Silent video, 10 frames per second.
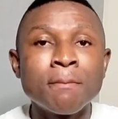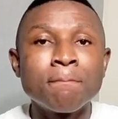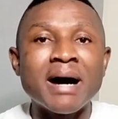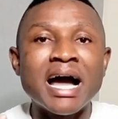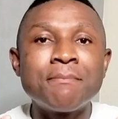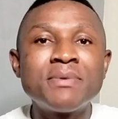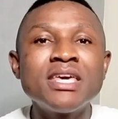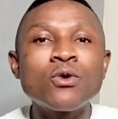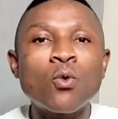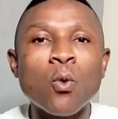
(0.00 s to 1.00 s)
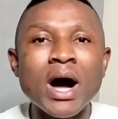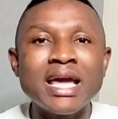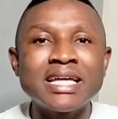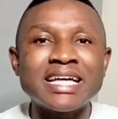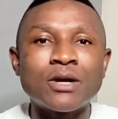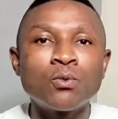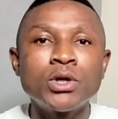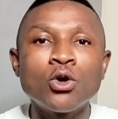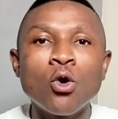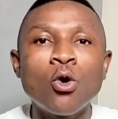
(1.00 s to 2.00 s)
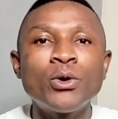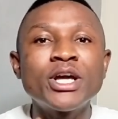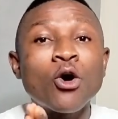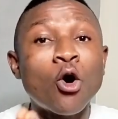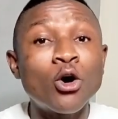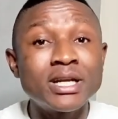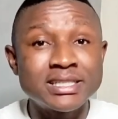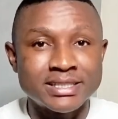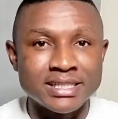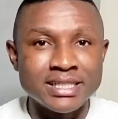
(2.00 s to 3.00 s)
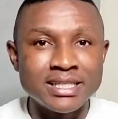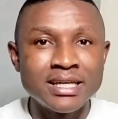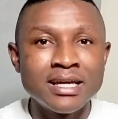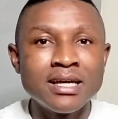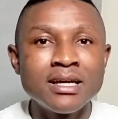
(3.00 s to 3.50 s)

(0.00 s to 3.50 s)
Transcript: by being quiet and withholding honesty,